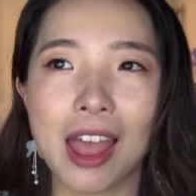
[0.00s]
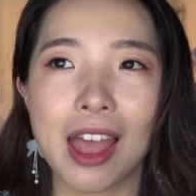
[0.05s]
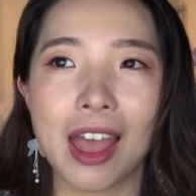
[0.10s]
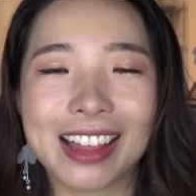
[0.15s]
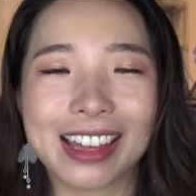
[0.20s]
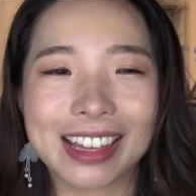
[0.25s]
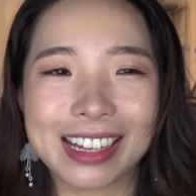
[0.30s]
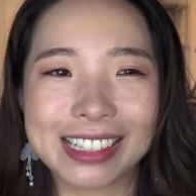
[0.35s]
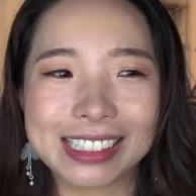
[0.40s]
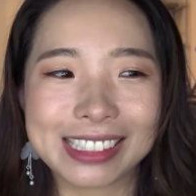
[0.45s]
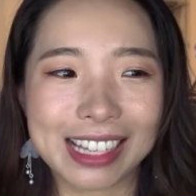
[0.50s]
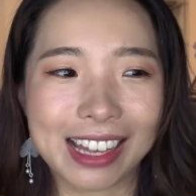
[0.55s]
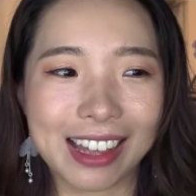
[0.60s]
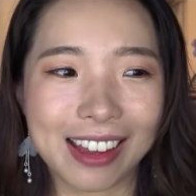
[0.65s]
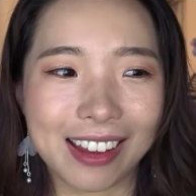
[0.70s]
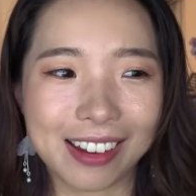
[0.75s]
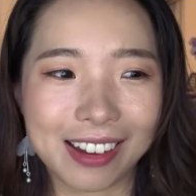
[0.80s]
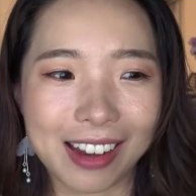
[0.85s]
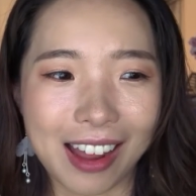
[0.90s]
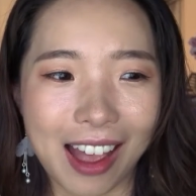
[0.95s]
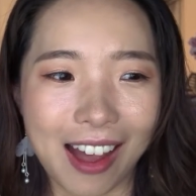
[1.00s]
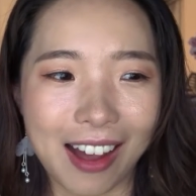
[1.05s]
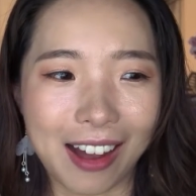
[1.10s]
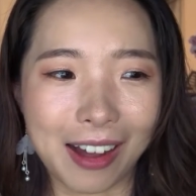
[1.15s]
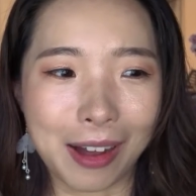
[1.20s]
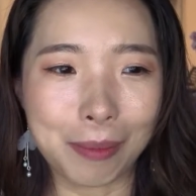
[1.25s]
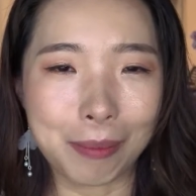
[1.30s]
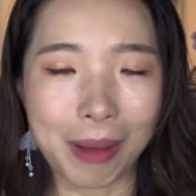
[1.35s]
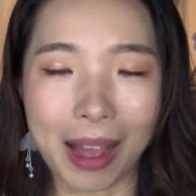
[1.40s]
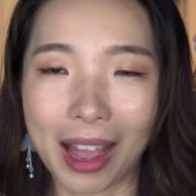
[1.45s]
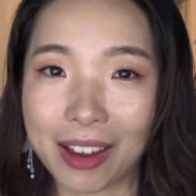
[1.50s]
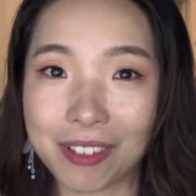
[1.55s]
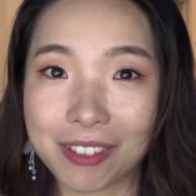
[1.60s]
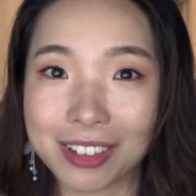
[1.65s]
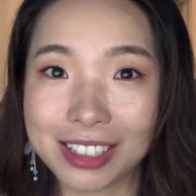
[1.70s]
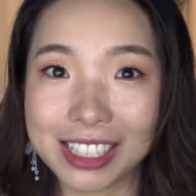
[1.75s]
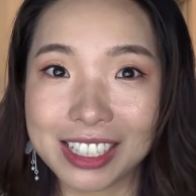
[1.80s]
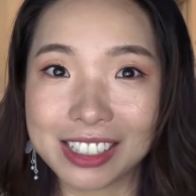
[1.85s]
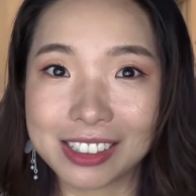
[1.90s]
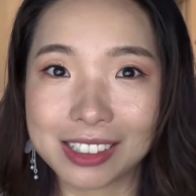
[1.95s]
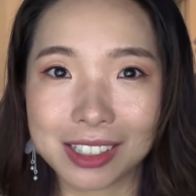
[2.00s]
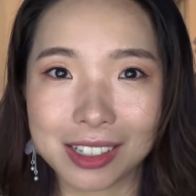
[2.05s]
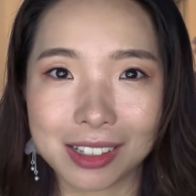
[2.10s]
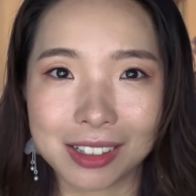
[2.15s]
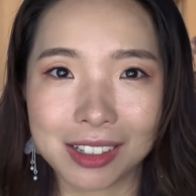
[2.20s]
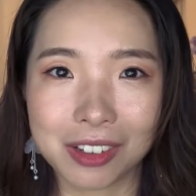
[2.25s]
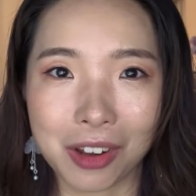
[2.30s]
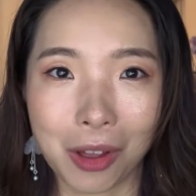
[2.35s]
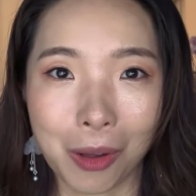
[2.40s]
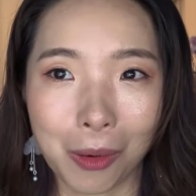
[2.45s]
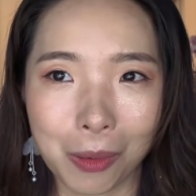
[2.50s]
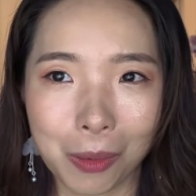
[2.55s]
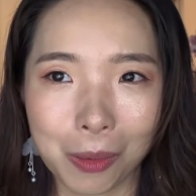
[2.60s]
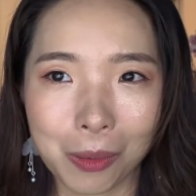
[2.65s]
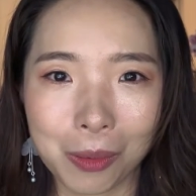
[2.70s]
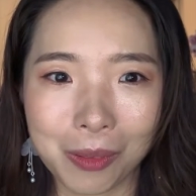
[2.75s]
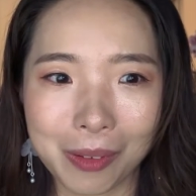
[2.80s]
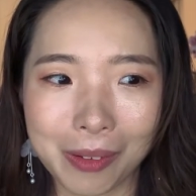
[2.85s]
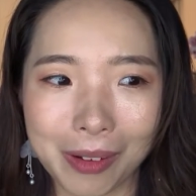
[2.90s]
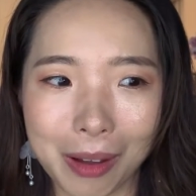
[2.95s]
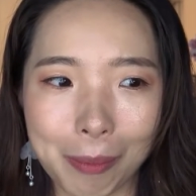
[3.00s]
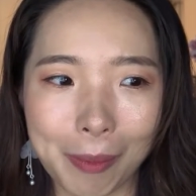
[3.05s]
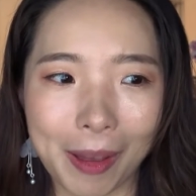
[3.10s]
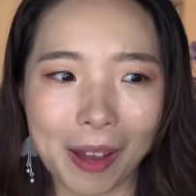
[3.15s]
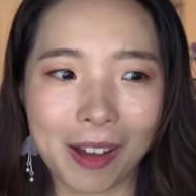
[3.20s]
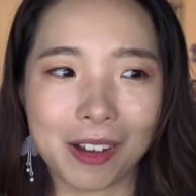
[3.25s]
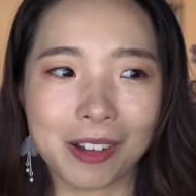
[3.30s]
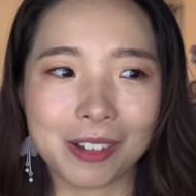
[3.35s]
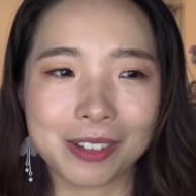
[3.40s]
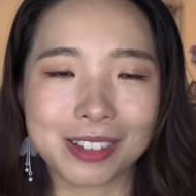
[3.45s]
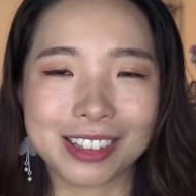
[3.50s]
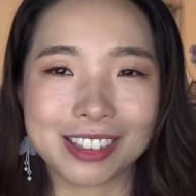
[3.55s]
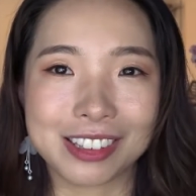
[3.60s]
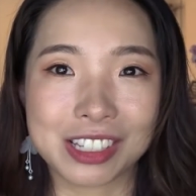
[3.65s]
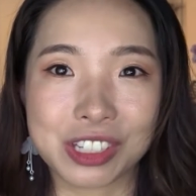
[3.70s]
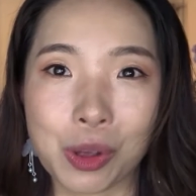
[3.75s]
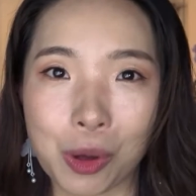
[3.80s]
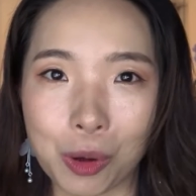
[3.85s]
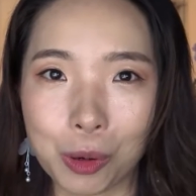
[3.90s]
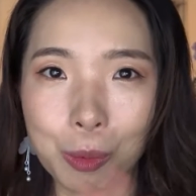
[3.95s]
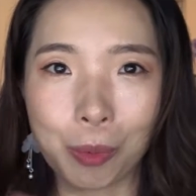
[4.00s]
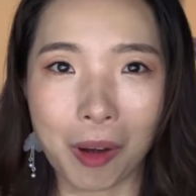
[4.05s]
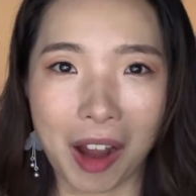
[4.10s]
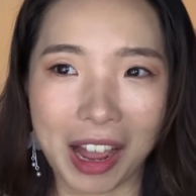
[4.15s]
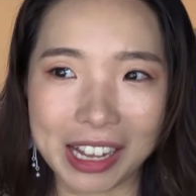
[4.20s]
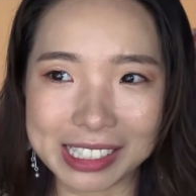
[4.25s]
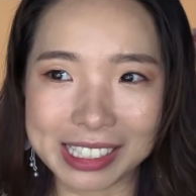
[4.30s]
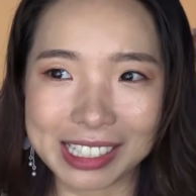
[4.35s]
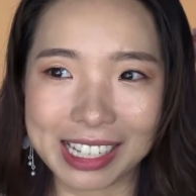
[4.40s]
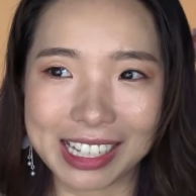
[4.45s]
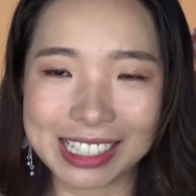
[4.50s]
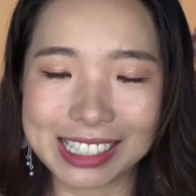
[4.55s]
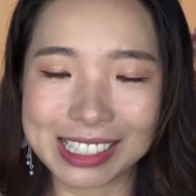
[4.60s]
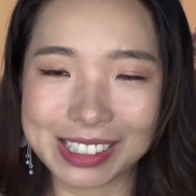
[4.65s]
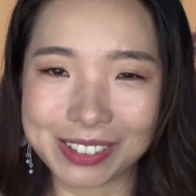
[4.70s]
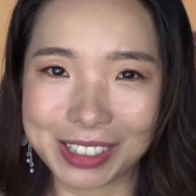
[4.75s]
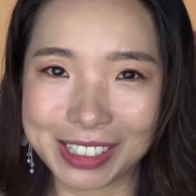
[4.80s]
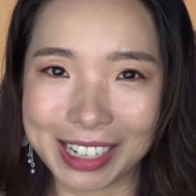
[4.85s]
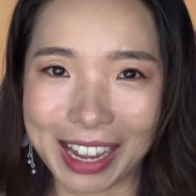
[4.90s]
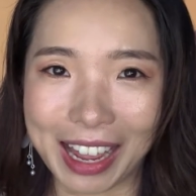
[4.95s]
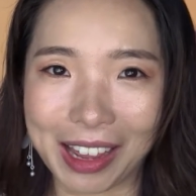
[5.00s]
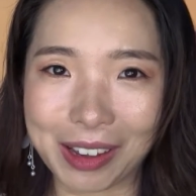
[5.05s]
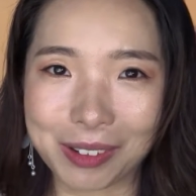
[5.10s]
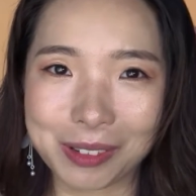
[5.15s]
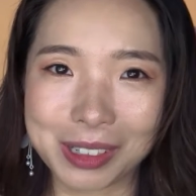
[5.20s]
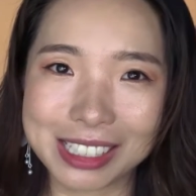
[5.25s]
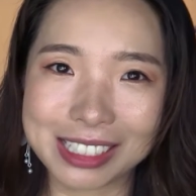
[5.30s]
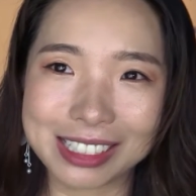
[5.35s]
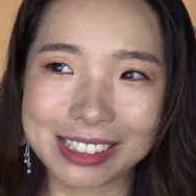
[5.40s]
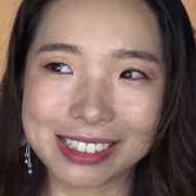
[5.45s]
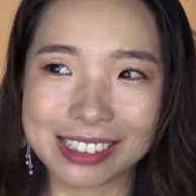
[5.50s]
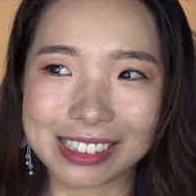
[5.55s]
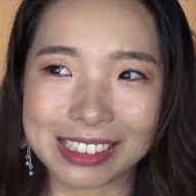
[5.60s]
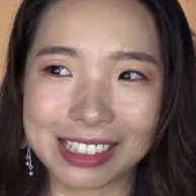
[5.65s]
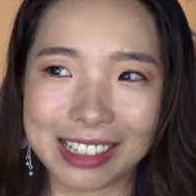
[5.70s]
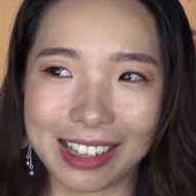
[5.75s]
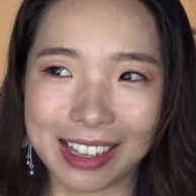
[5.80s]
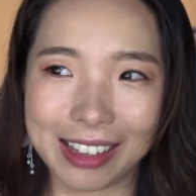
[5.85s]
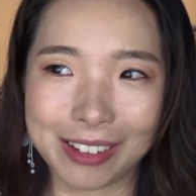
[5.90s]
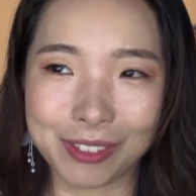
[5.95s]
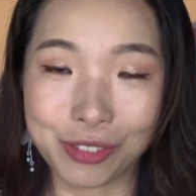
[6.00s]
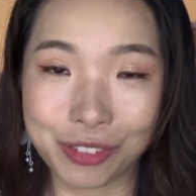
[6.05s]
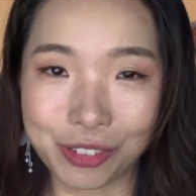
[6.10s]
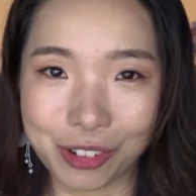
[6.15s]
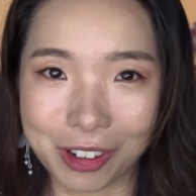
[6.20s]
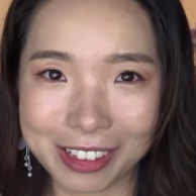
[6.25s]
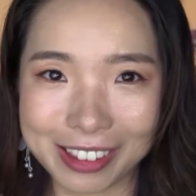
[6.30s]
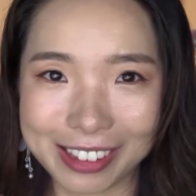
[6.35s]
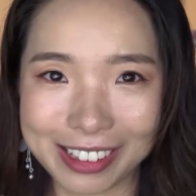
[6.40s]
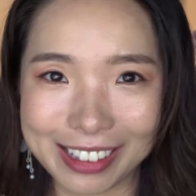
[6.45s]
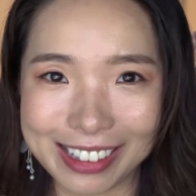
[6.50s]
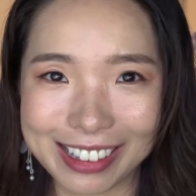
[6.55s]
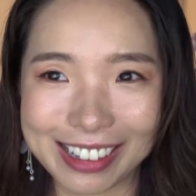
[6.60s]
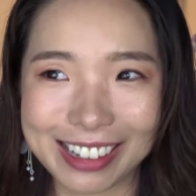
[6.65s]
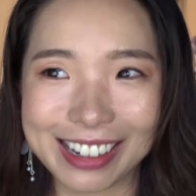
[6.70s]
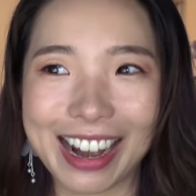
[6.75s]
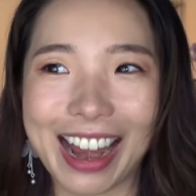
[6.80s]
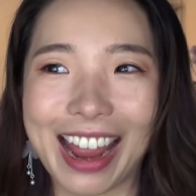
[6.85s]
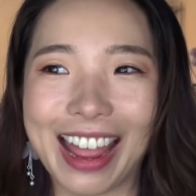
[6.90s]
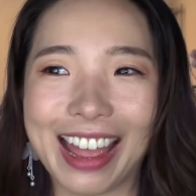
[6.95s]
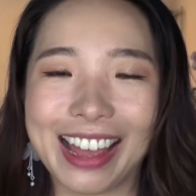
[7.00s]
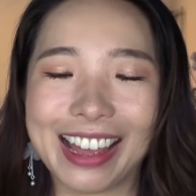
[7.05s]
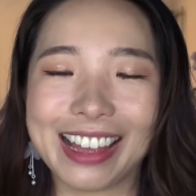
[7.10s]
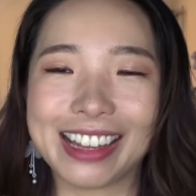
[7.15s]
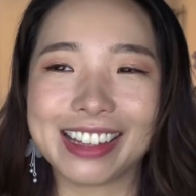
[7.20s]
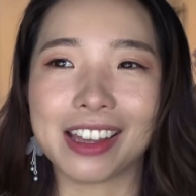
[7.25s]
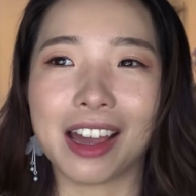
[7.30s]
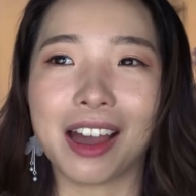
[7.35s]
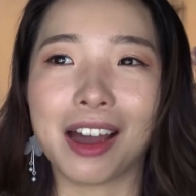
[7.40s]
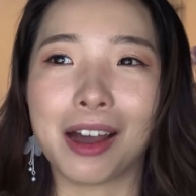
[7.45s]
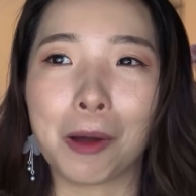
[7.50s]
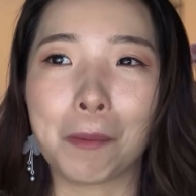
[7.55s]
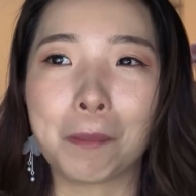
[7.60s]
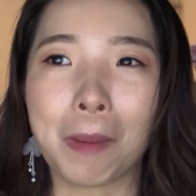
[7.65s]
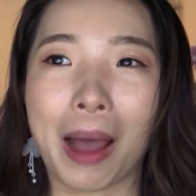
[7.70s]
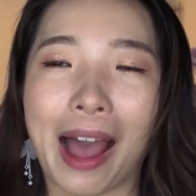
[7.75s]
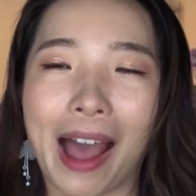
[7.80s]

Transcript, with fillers: Like I said, um, I really didn't know about this whole process when I was in fourth year, and um,